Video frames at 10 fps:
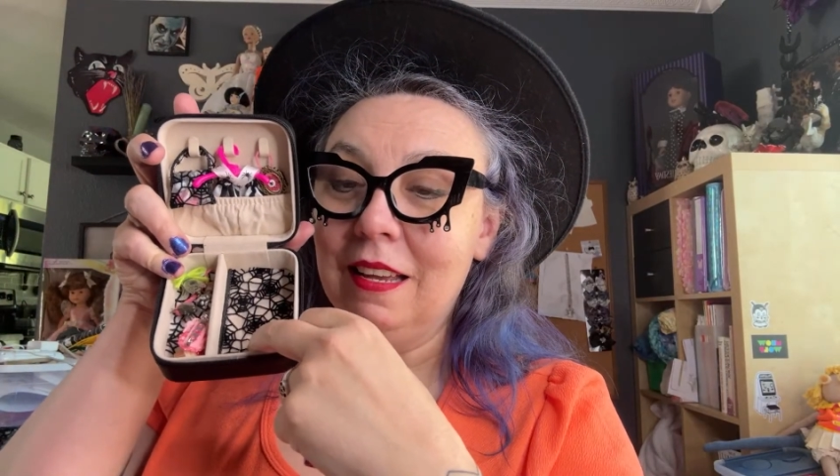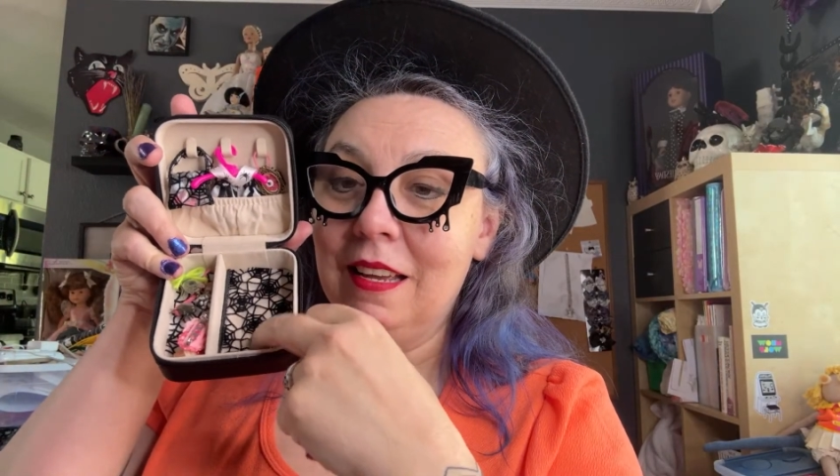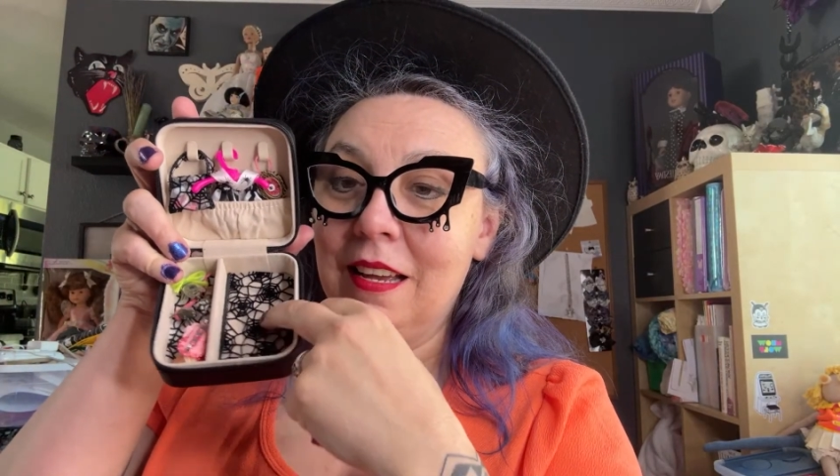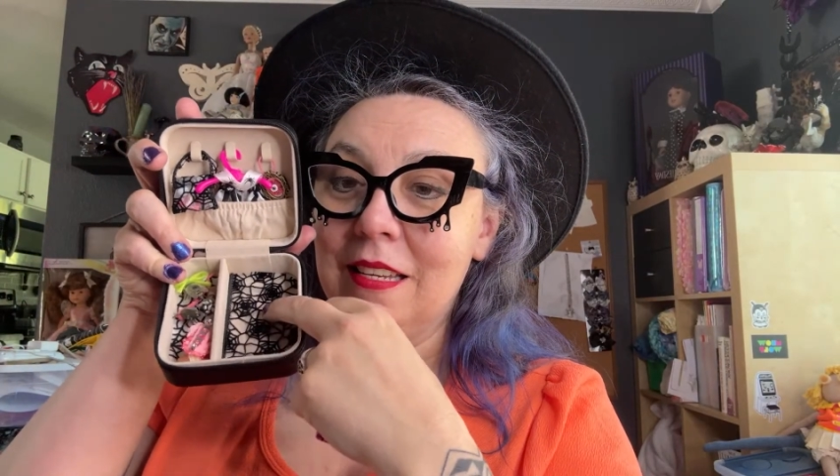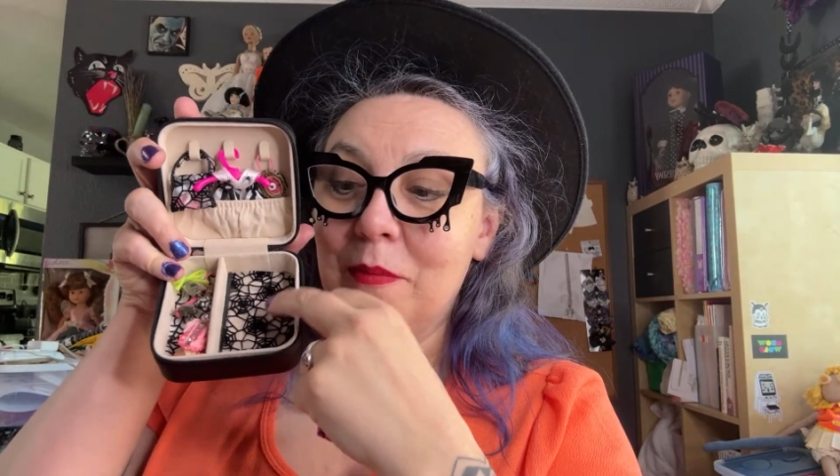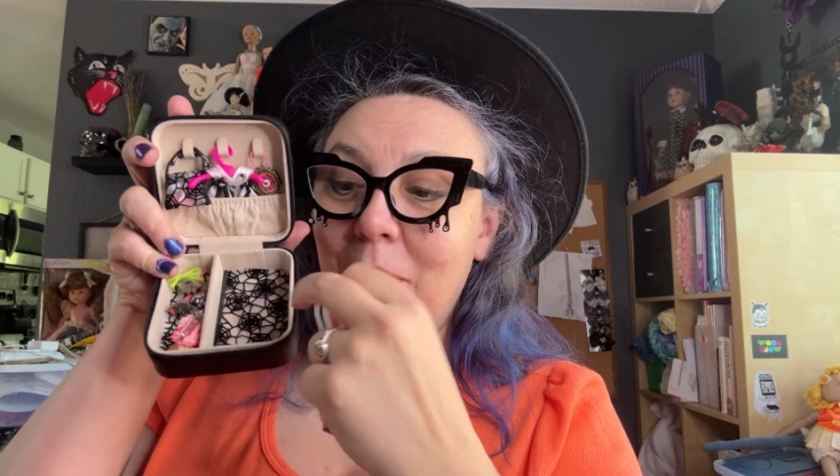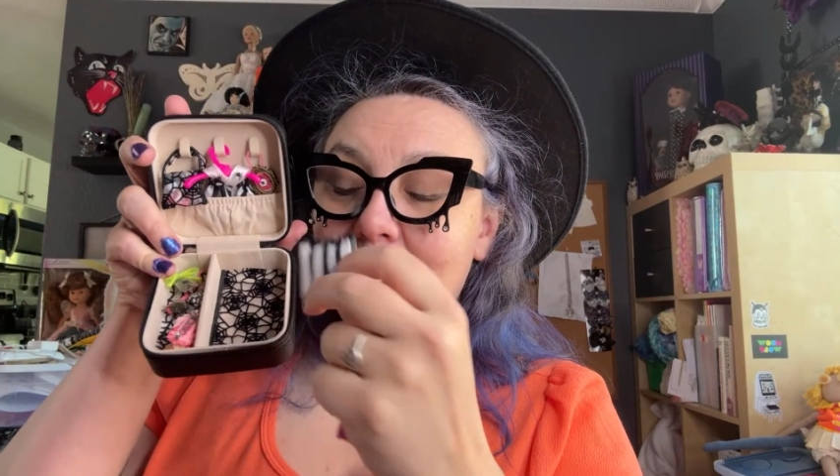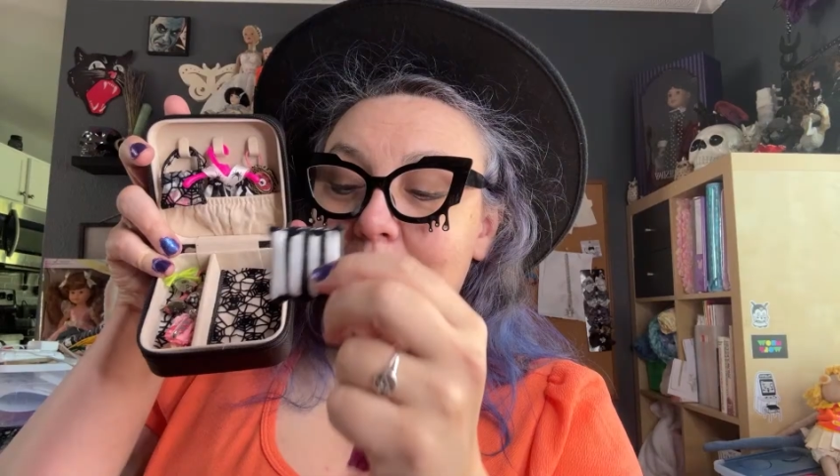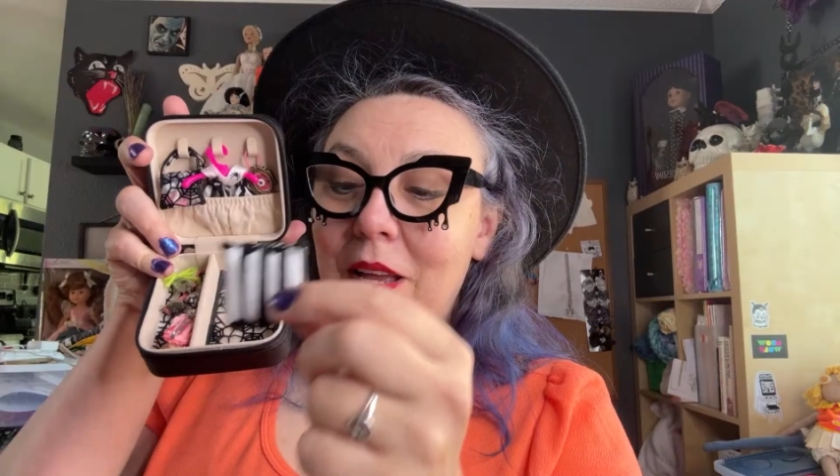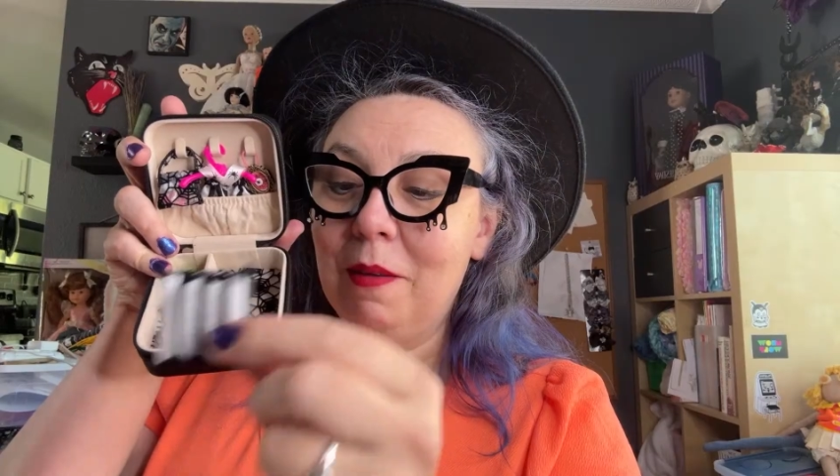a spider
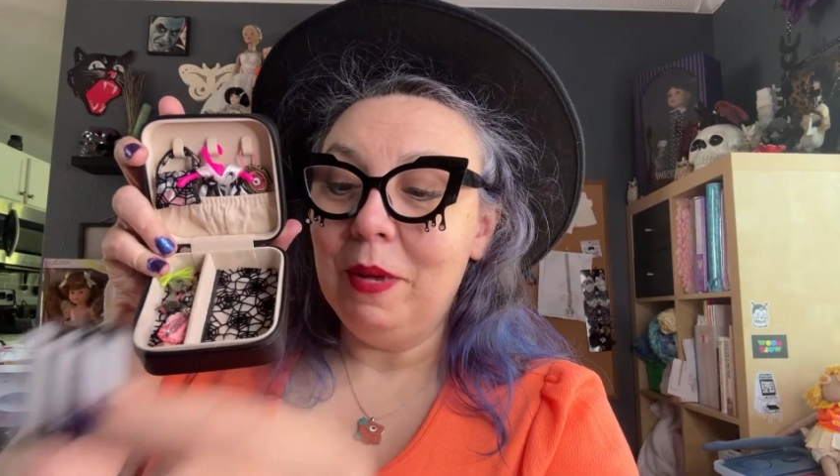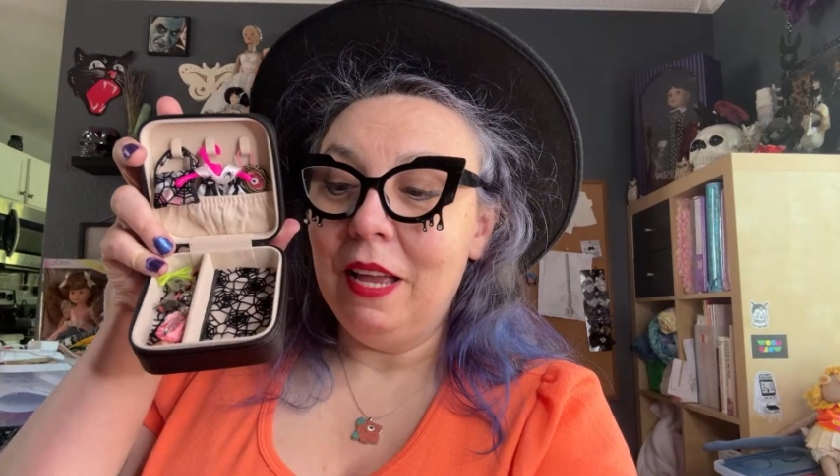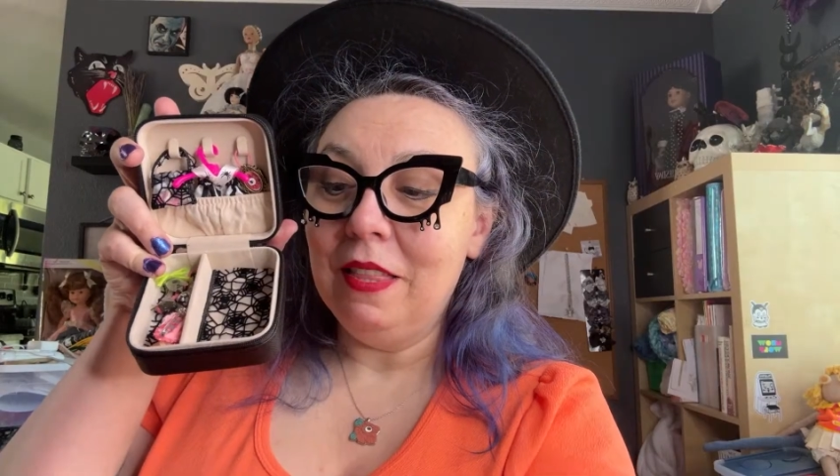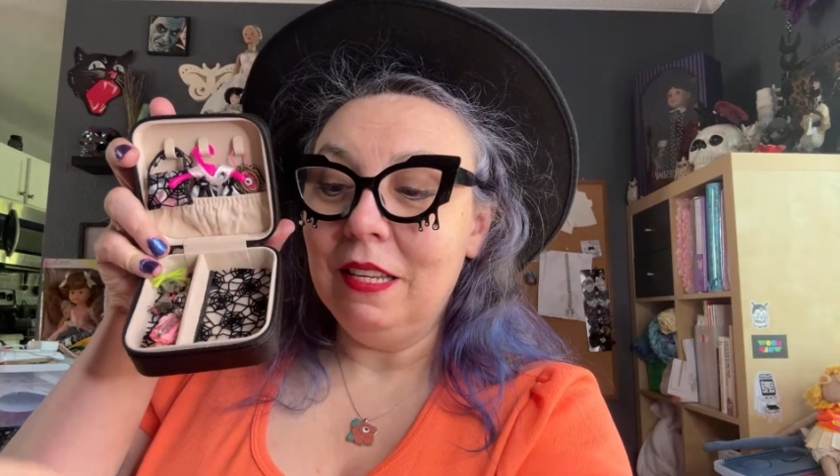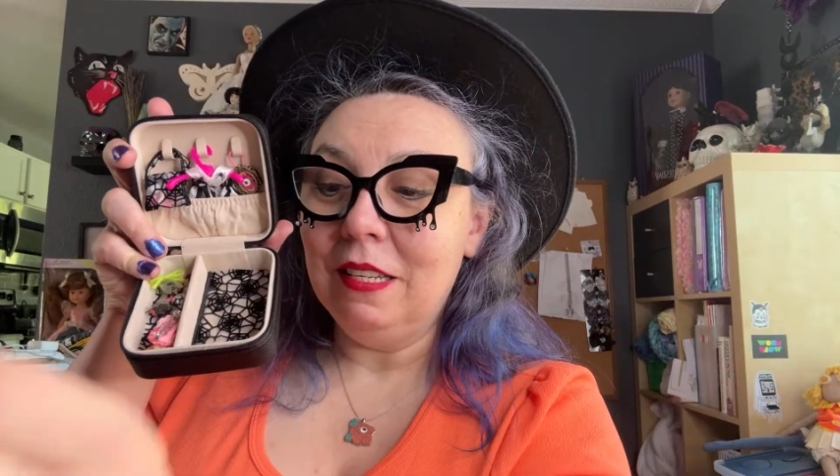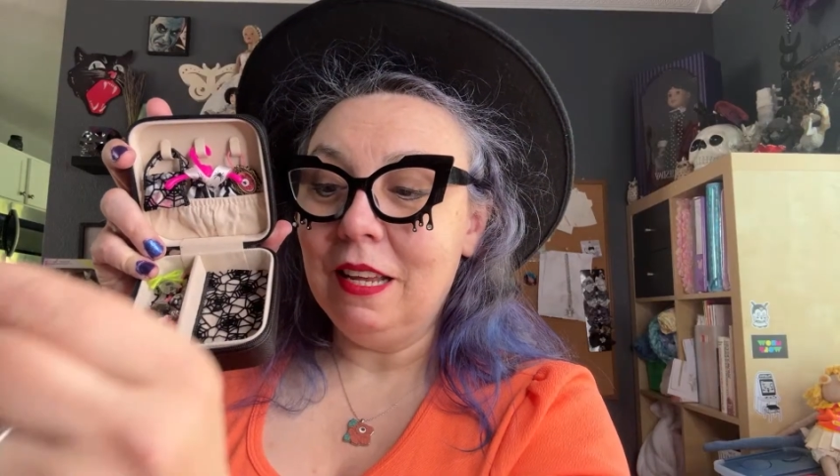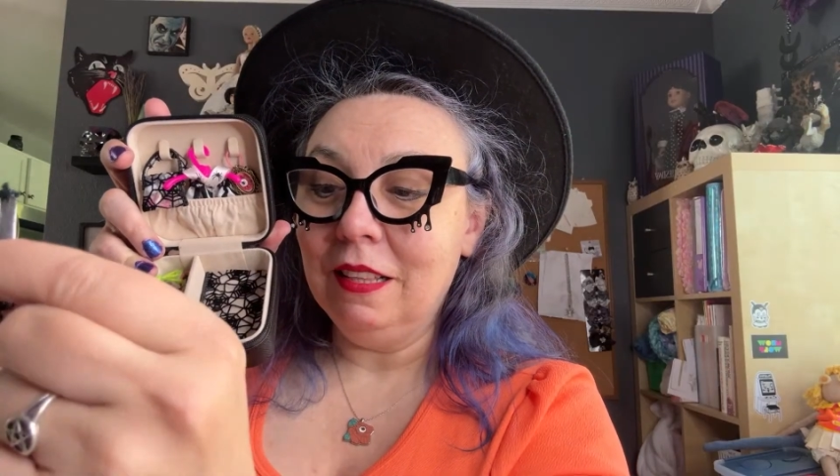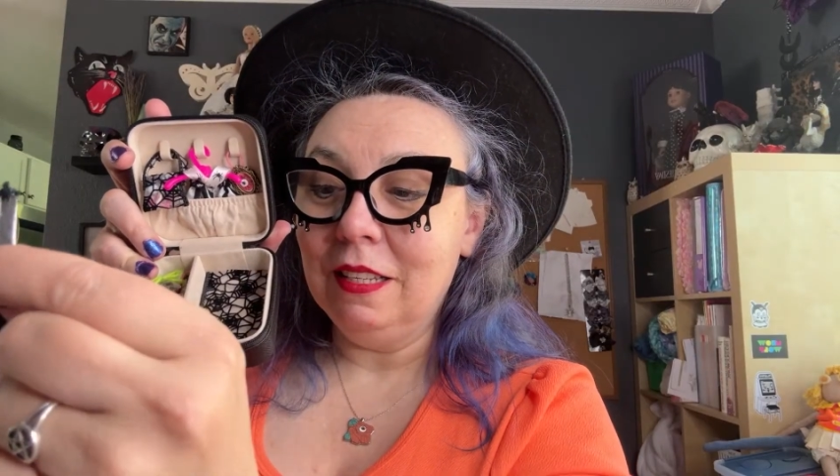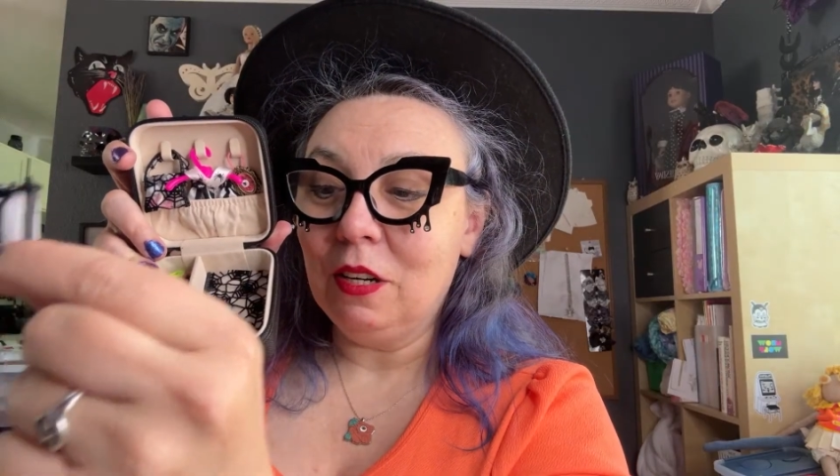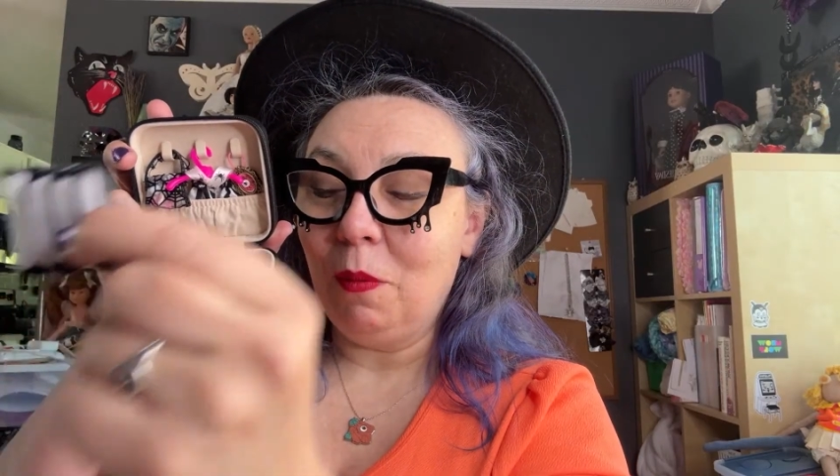web and then a
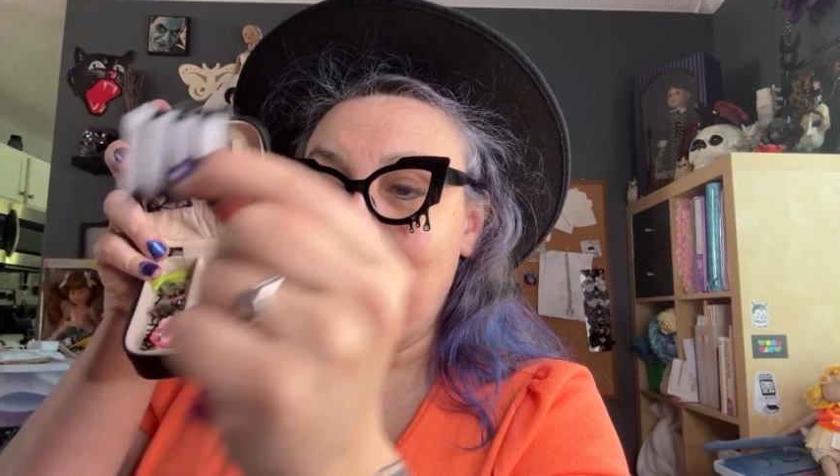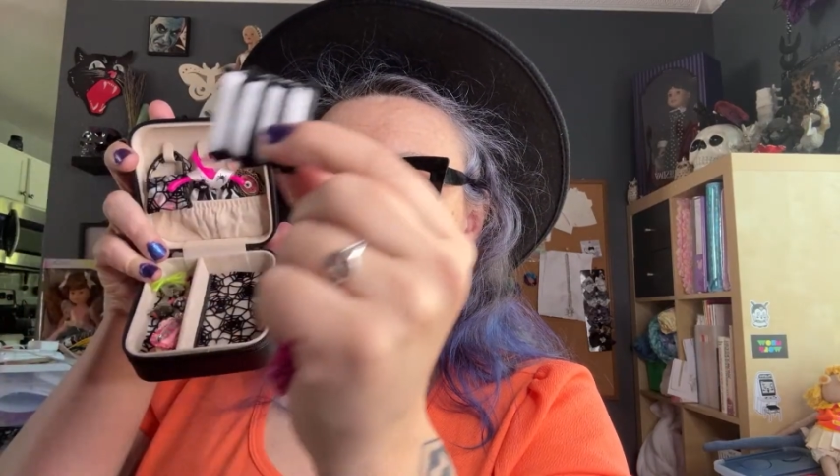little